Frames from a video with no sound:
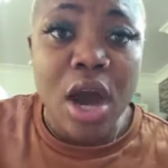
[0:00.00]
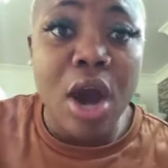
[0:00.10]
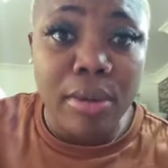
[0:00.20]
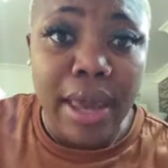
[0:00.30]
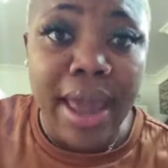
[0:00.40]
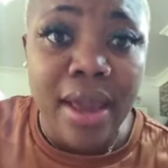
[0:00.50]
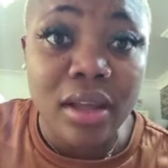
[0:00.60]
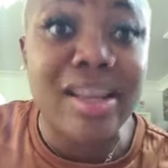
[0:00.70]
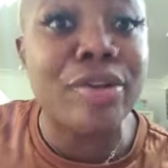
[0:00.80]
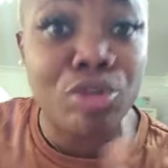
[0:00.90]
Okay,
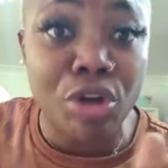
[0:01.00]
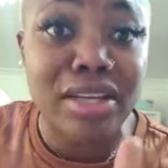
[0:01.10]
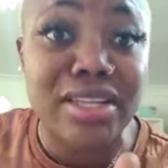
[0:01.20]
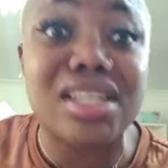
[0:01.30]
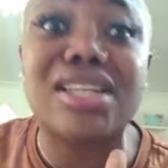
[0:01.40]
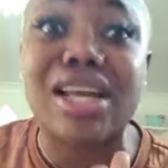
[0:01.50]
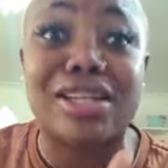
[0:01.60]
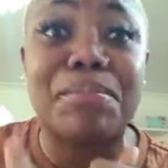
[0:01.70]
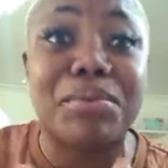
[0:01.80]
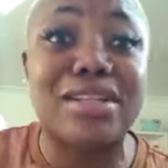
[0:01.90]
they know, they say
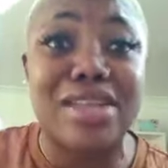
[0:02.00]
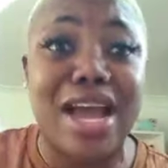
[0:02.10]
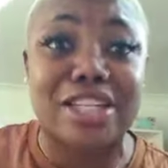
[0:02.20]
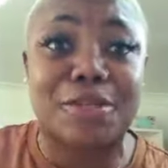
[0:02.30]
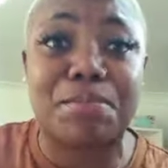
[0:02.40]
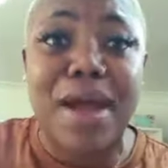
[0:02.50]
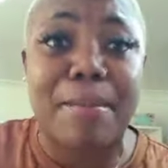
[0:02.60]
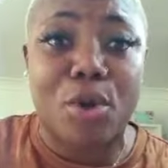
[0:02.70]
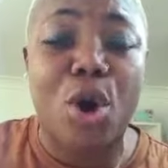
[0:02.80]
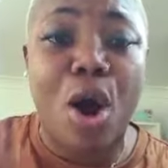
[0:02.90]
that they bring their
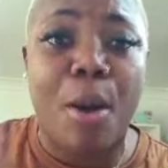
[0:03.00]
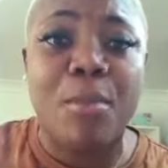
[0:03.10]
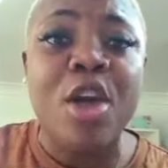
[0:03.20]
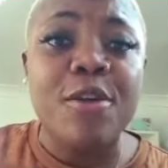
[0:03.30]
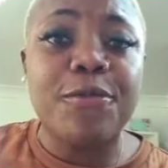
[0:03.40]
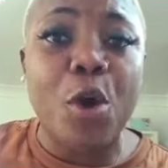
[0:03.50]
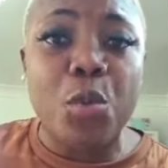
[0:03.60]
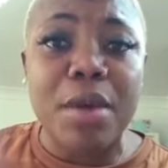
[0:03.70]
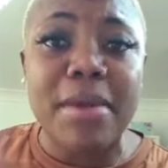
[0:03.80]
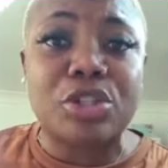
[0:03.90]
sperm come for
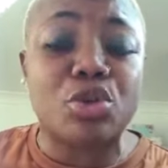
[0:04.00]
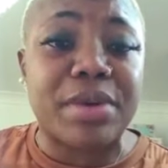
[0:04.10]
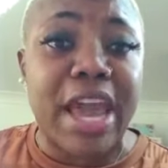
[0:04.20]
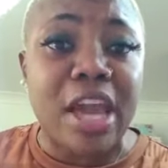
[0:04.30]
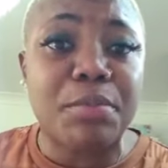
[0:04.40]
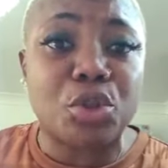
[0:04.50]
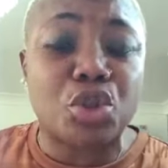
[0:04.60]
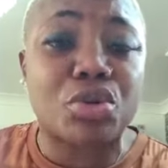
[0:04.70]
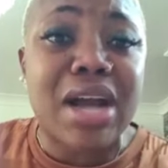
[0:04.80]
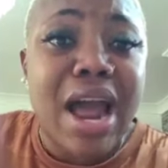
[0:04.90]
women to be able
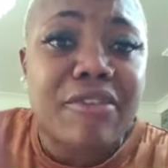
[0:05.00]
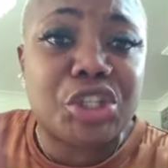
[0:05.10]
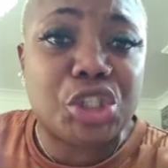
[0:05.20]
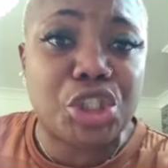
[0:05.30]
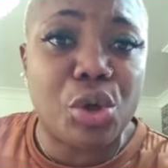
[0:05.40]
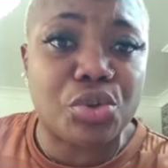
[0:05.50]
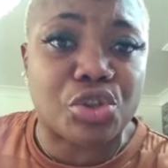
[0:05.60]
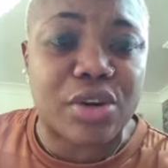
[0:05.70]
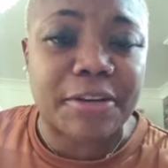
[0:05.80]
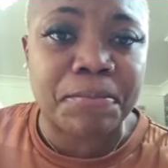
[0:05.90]
to carry
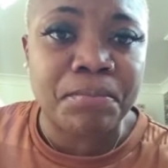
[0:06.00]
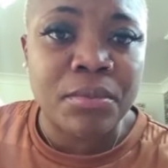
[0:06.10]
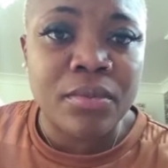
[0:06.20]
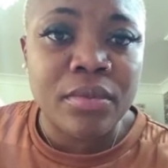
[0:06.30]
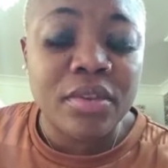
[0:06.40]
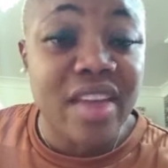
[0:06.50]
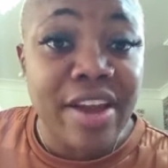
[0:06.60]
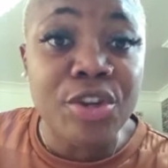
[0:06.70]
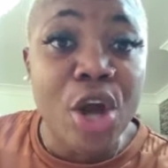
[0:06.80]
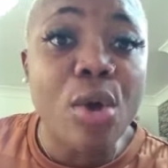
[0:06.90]
children.
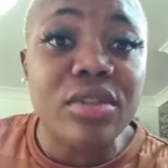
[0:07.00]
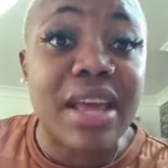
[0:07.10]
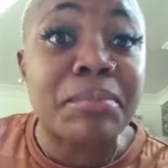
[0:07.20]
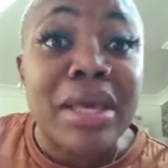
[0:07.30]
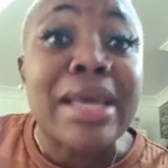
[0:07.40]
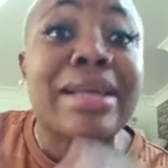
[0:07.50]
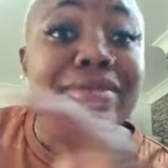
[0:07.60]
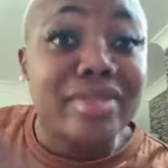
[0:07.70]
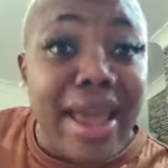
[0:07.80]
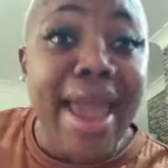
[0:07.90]
They know them.
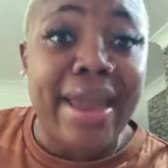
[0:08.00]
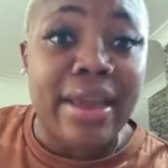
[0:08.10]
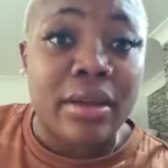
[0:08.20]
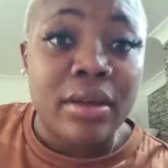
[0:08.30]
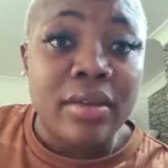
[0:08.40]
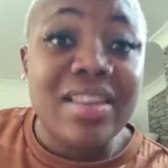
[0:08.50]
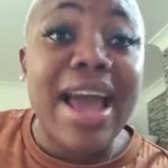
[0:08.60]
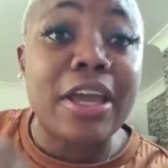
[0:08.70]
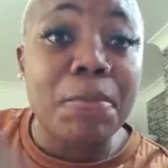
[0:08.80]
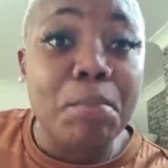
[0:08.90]
They
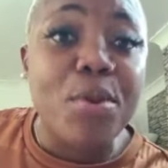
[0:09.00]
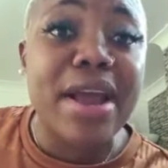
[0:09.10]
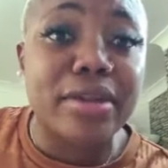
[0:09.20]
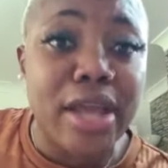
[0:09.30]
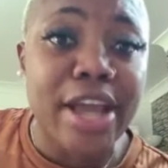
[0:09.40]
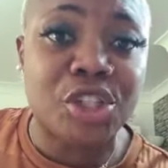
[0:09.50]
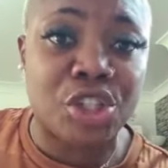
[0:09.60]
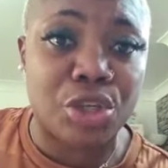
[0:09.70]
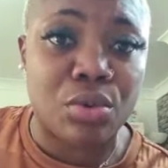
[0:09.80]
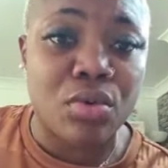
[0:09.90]
that
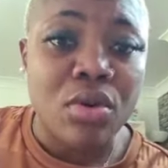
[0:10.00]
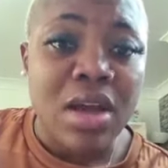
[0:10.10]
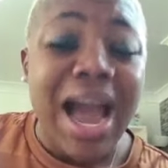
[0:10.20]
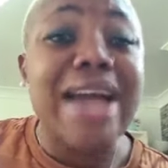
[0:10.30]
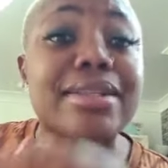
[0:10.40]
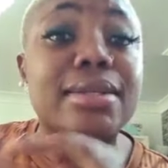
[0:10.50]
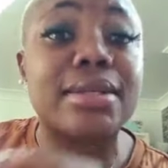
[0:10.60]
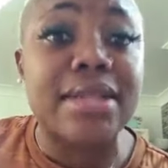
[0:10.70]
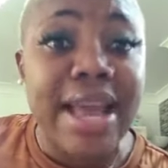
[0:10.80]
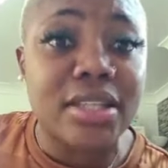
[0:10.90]
impregnate you, had
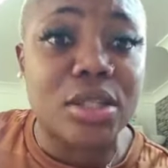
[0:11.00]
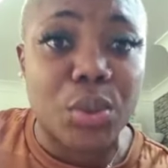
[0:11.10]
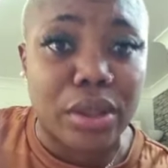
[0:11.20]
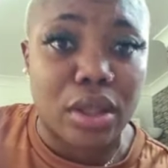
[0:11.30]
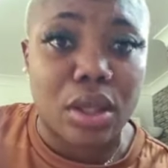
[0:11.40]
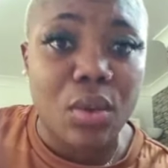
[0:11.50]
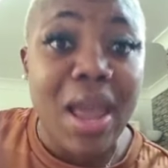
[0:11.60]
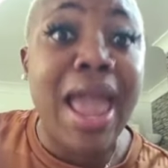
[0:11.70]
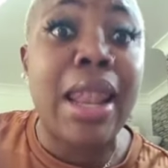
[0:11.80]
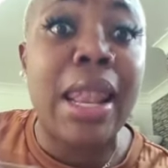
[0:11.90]
sex with you
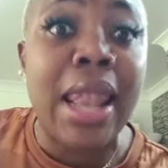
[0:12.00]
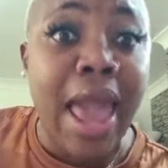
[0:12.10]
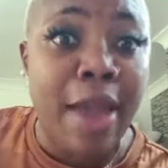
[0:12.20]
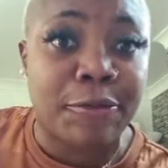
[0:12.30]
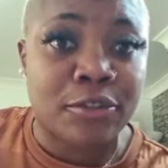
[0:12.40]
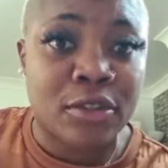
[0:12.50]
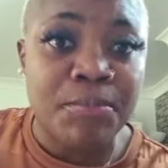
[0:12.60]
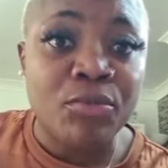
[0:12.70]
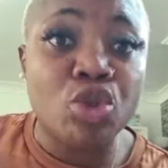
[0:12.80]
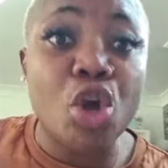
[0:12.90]
and left,
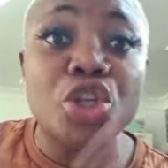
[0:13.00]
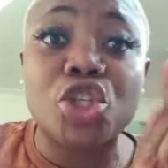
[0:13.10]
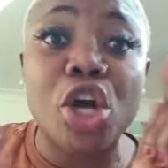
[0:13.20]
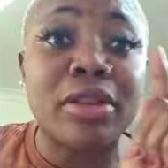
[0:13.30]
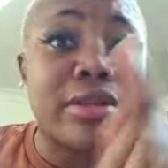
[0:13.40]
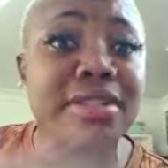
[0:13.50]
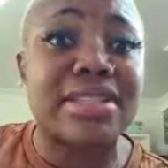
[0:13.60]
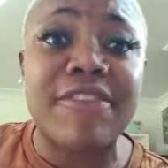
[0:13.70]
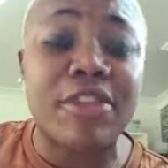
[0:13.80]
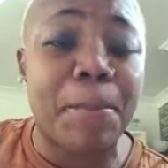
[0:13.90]
does not
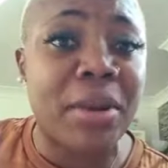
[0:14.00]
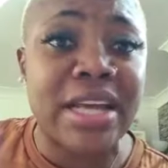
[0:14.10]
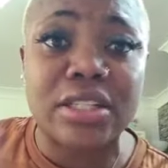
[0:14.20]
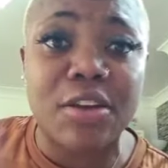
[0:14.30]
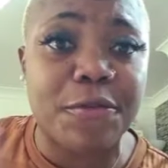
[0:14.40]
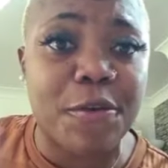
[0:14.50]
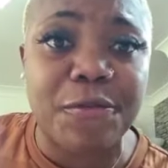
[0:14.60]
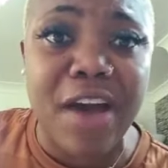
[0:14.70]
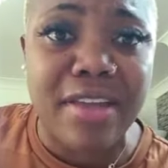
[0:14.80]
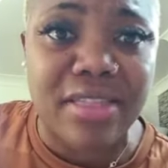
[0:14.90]
deserve the place of a
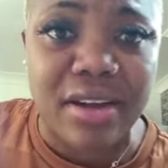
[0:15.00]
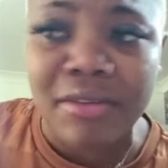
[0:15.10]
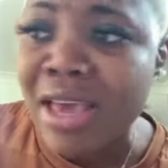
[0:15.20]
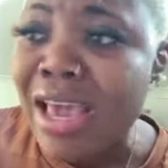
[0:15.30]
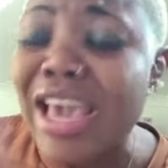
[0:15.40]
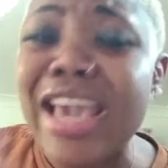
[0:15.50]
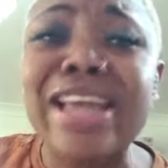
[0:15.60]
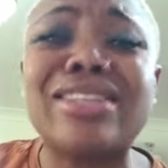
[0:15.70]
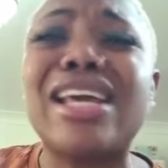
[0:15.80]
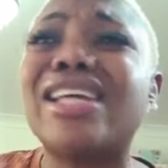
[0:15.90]
father.
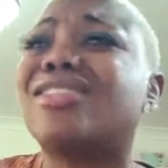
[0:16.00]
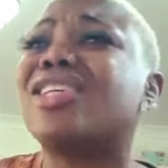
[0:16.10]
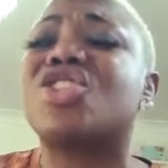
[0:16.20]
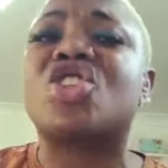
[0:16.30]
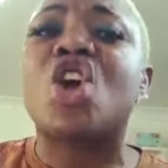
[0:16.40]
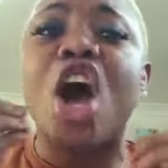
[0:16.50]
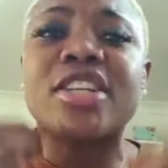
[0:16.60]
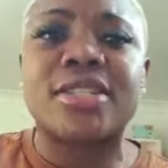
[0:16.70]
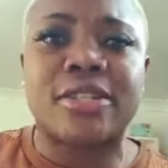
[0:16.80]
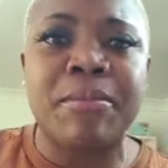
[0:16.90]
It
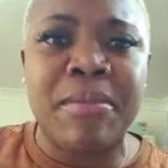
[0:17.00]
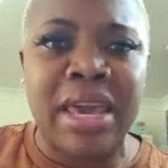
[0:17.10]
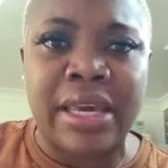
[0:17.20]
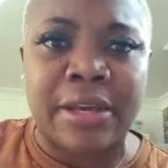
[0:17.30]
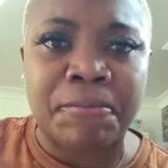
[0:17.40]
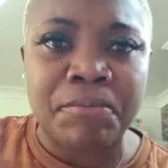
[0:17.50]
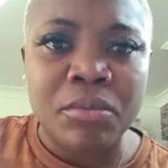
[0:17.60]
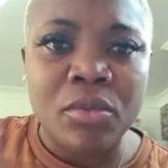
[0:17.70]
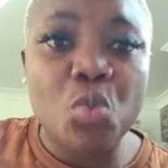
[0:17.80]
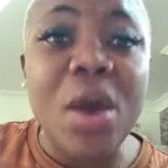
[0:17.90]
disgusts me
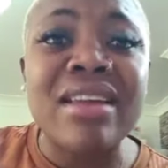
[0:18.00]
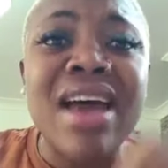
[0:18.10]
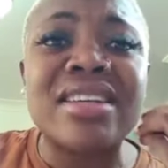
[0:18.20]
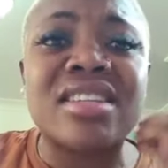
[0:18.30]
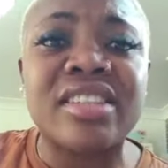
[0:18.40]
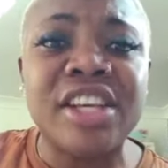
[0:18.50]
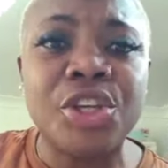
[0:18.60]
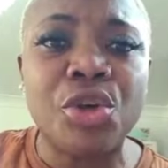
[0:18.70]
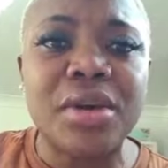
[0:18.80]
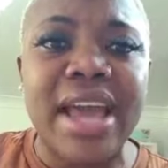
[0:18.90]
when I
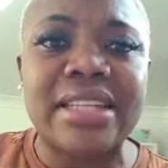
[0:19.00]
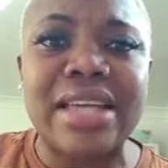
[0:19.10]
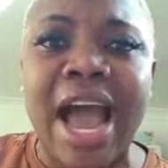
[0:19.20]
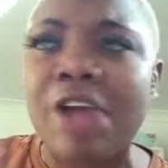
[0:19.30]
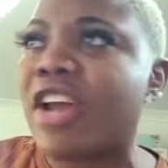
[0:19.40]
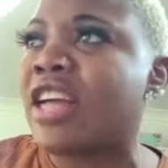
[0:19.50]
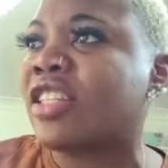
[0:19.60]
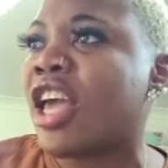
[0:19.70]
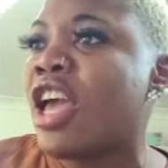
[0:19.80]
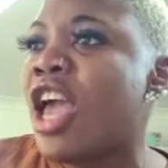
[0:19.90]
see you get angry and
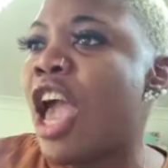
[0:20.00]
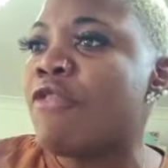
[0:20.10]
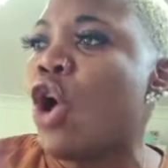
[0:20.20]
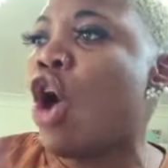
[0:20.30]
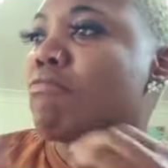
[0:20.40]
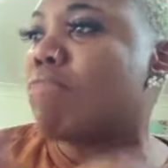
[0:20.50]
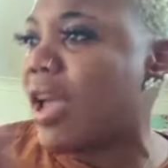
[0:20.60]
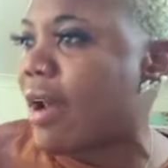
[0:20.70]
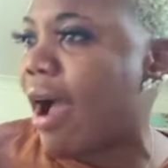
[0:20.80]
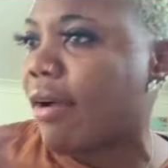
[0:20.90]
say, and you're
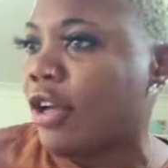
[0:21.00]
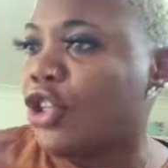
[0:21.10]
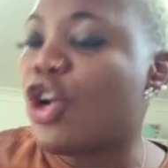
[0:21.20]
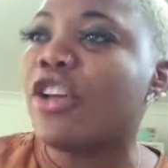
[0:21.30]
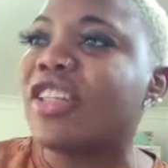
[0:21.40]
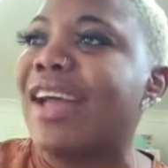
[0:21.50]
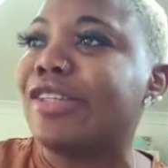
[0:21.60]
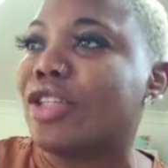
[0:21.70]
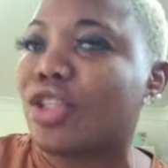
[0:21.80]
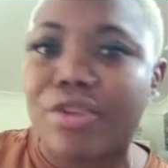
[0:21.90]
better, your
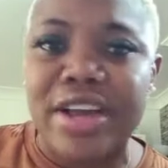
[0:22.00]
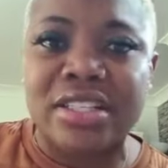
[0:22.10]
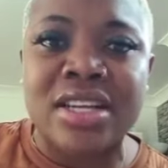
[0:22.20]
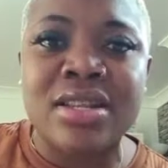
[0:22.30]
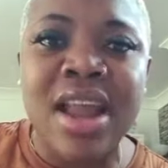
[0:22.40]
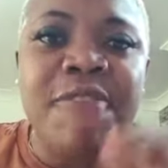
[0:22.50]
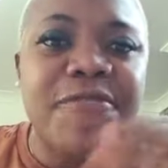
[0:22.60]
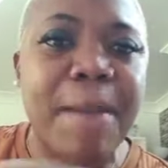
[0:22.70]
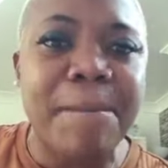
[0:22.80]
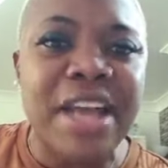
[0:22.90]
dad is crazy.
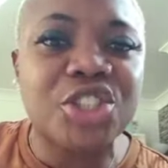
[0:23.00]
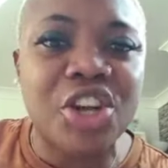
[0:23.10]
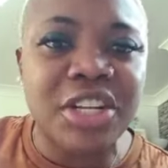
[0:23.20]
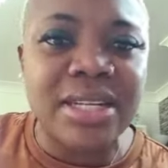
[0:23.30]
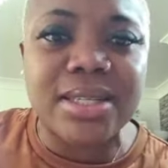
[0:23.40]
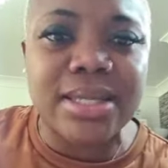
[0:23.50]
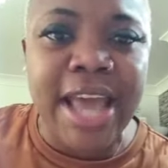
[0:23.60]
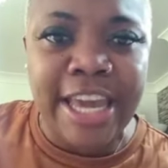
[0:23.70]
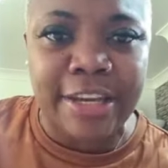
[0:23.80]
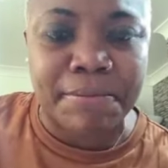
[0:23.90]
Never mention his
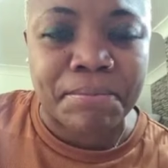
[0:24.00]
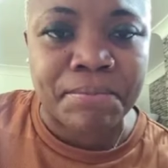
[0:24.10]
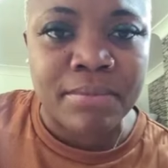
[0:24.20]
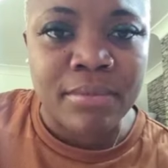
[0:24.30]
name.